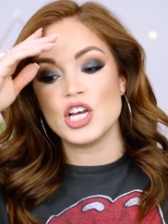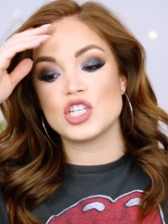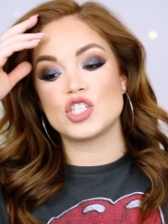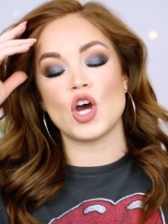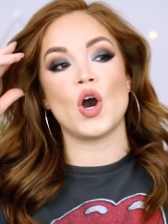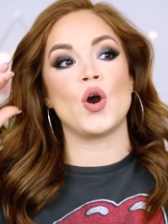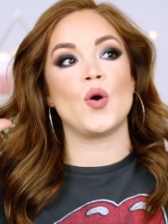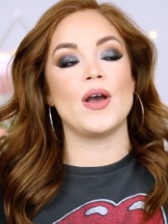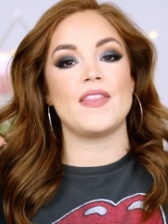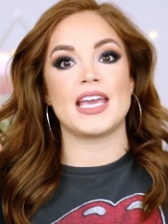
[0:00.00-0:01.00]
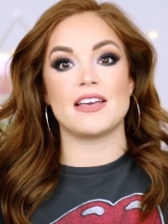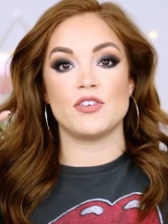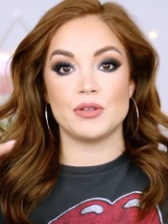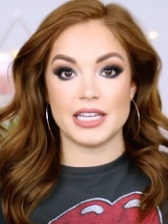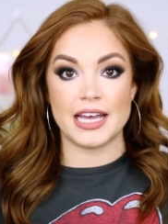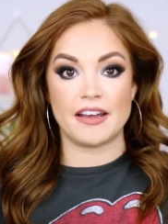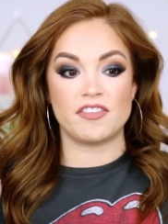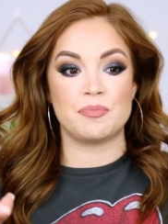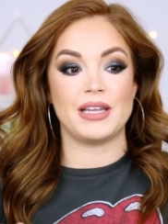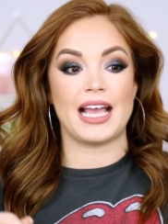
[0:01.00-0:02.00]
So they give you
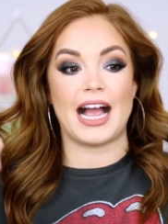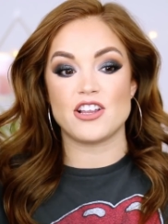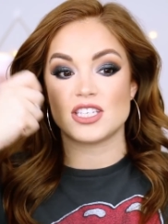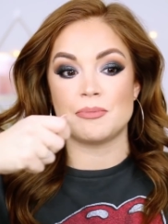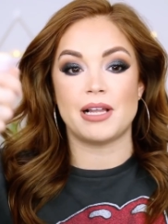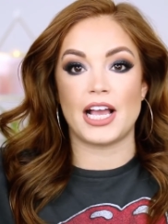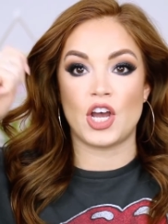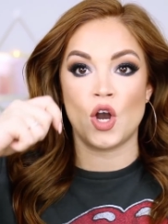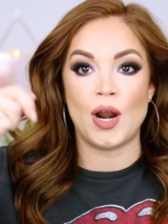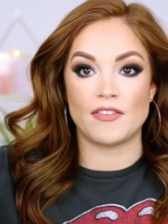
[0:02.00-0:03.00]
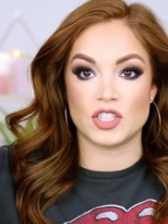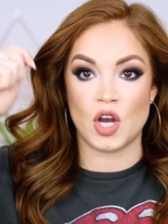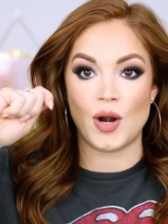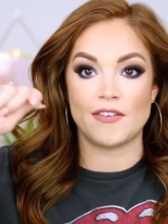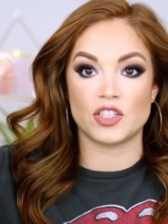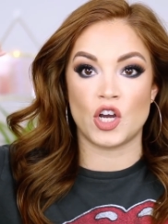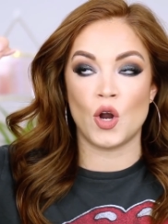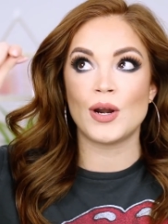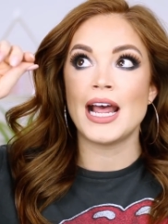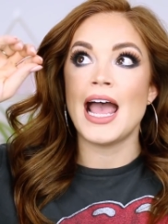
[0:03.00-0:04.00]
lift, but like I just apply coat after coat after
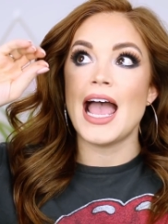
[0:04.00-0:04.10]
coat